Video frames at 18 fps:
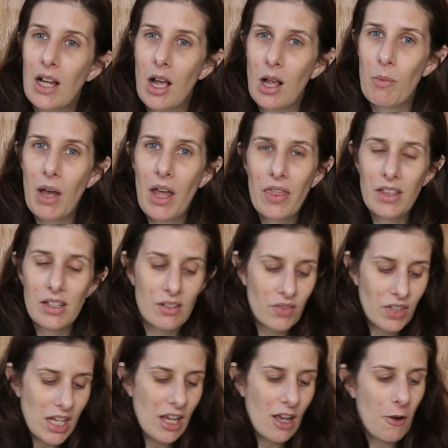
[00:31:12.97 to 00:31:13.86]
talk about in this
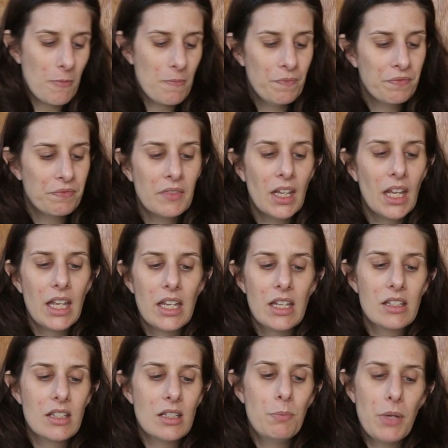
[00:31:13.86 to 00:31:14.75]
video
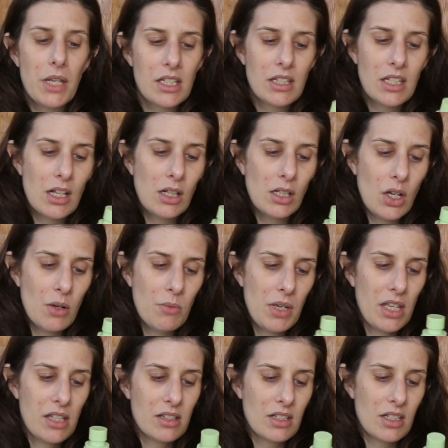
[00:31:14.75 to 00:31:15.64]
is the Pixi Glow
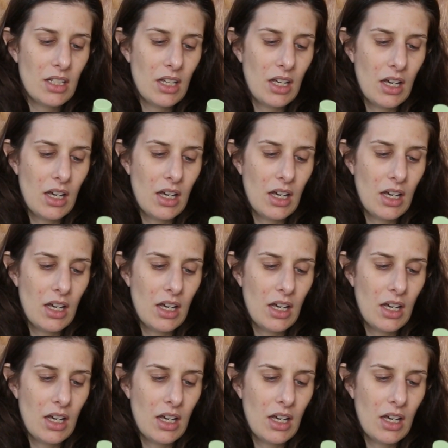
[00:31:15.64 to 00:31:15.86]
Mist.